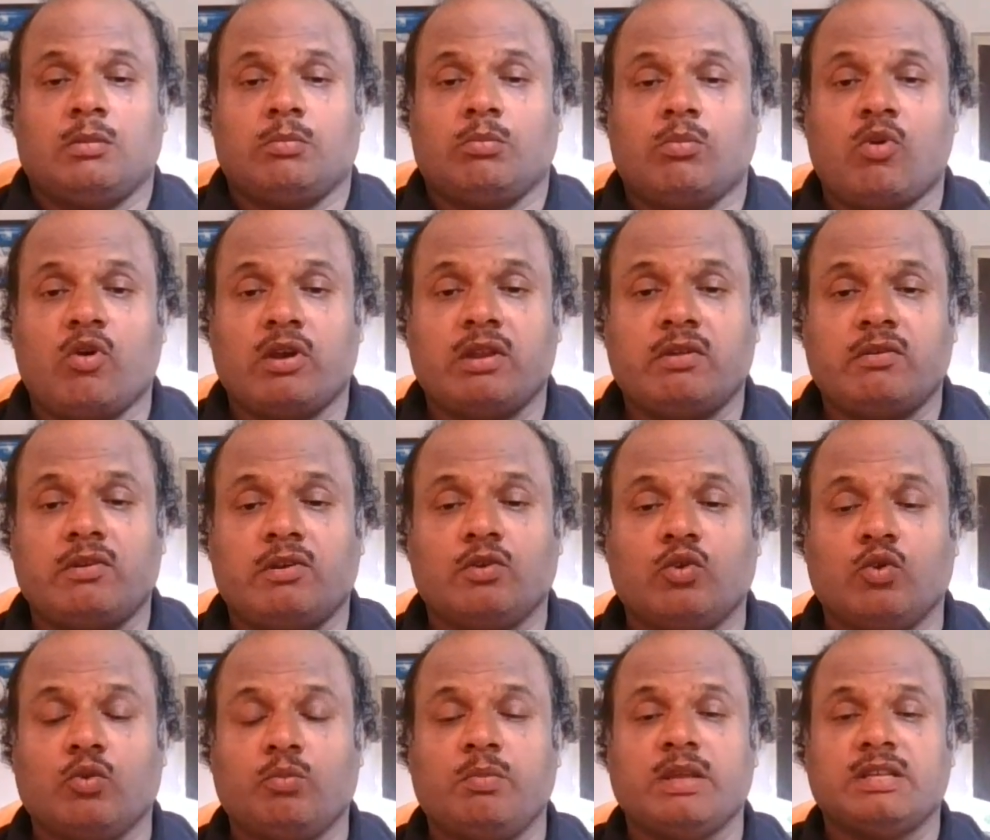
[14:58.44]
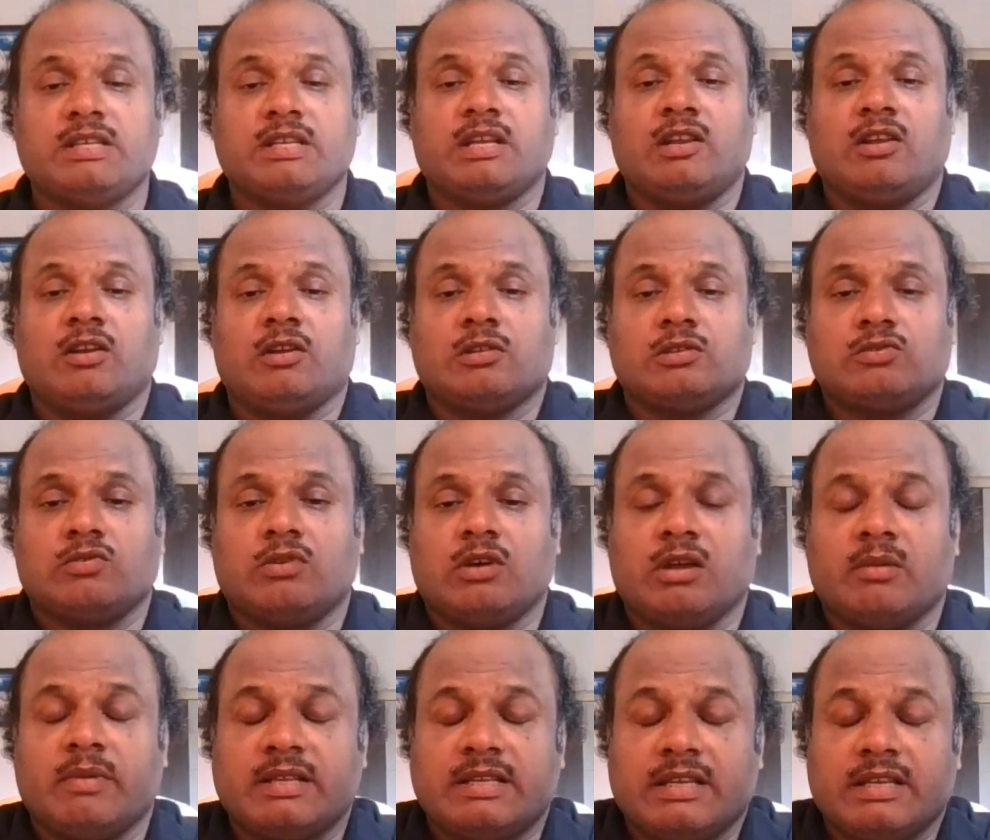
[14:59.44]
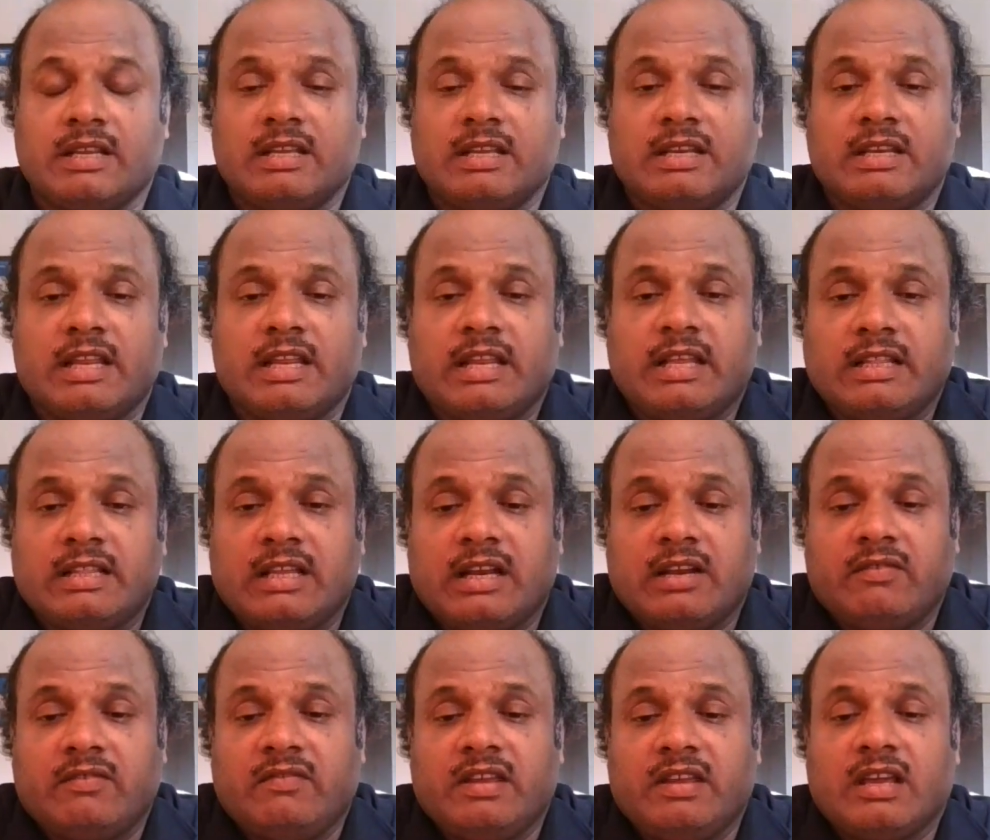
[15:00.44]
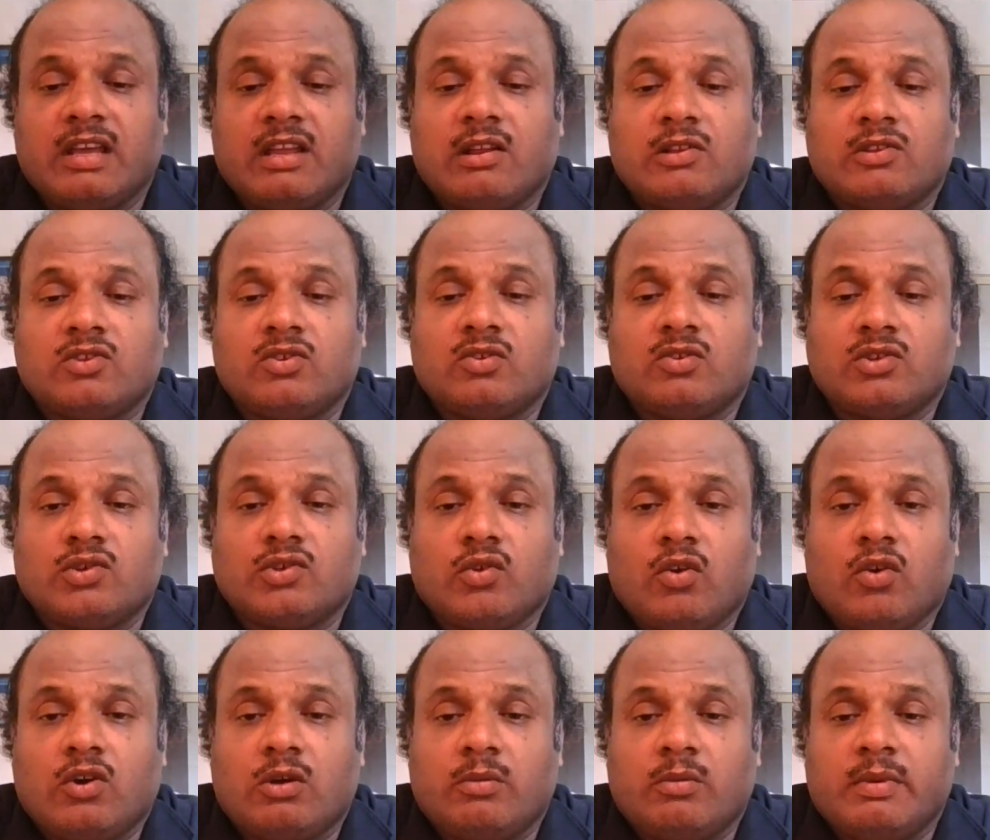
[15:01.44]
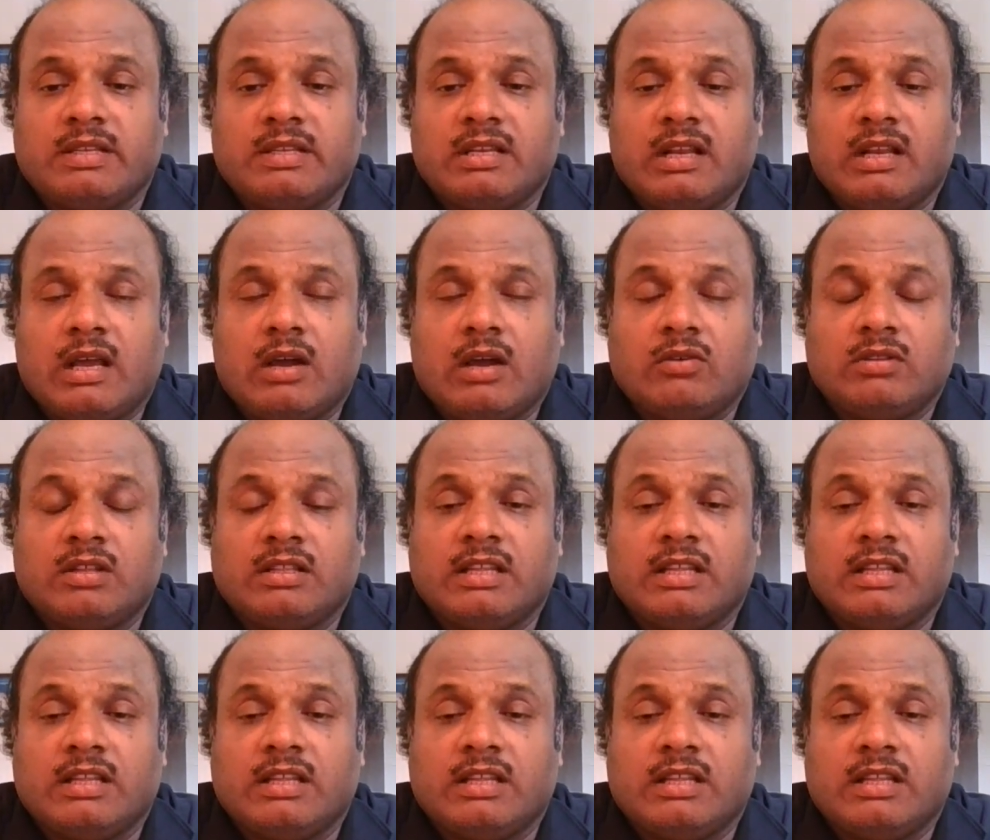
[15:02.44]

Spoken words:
Bollywood group basically also are basically telling that we are also shocked basically how the